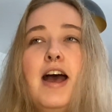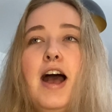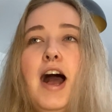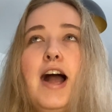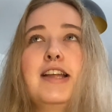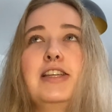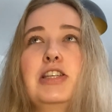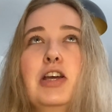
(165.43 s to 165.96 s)

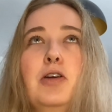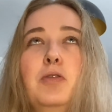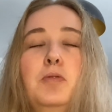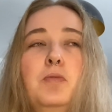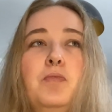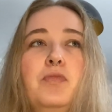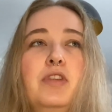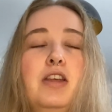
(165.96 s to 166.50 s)
I
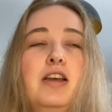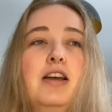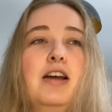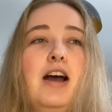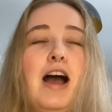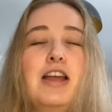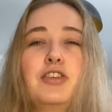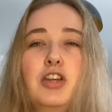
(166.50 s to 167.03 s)
don't
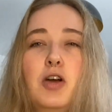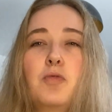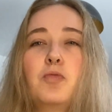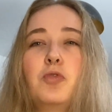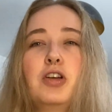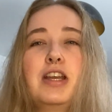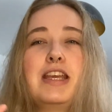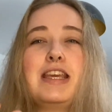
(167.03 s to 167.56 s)

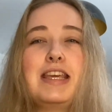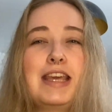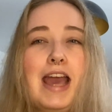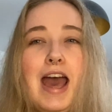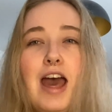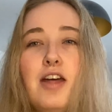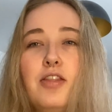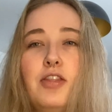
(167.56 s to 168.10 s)
really
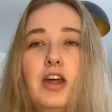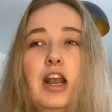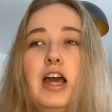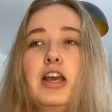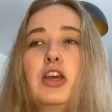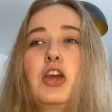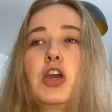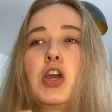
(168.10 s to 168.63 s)
get the
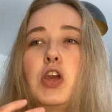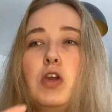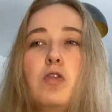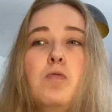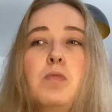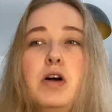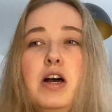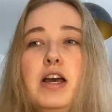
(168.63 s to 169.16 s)
like
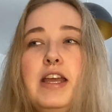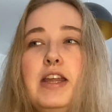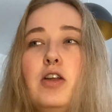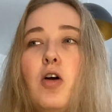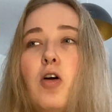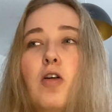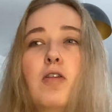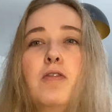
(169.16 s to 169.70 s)
humor in
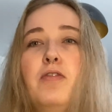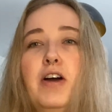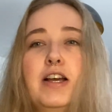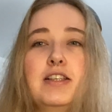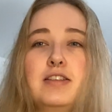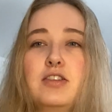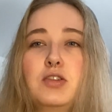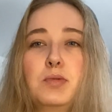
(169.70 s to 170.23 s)
horrifying
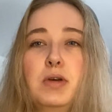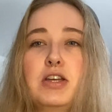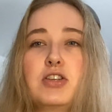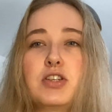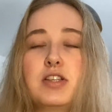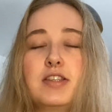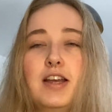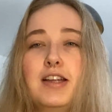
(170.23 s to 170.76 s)

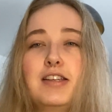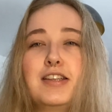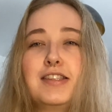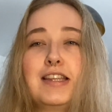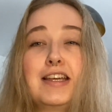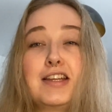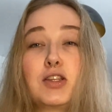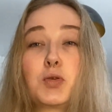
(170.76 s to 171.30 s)
situations. I just
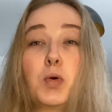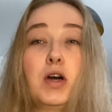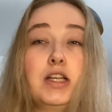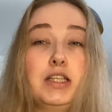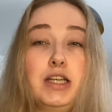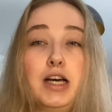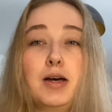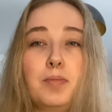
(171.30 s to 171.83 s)
think it's quite
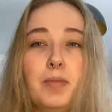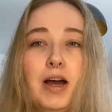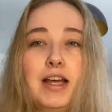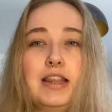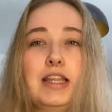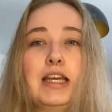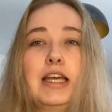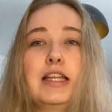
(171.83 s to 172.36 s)
dumb. I
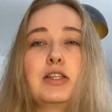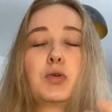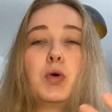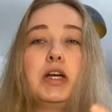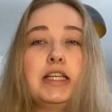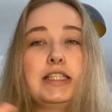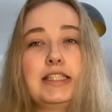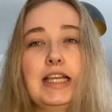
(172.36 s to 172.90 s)
think it's
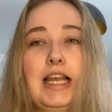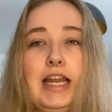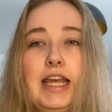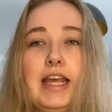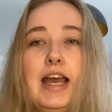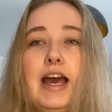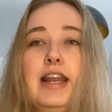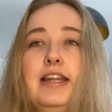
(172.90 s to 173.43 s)
quite
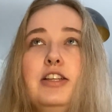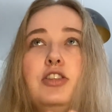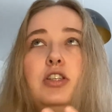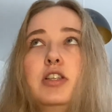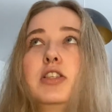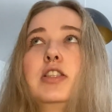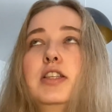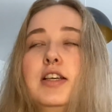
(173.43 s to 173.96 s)
silly, and it
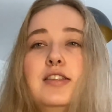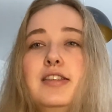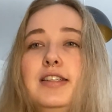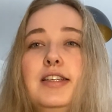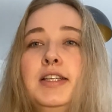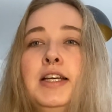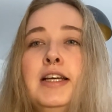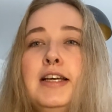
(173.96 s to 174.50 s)
just
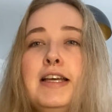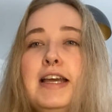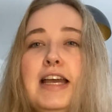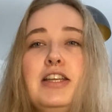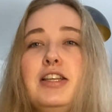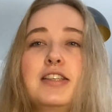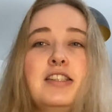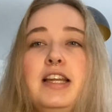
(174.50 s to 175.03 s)
doesn't
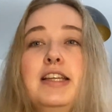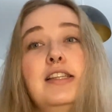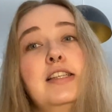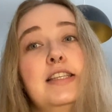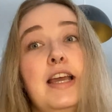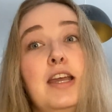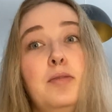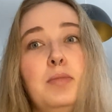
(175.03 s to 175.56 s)

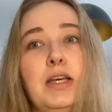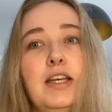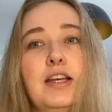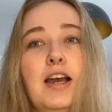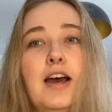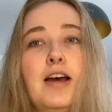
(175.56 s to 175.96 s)
entertain me.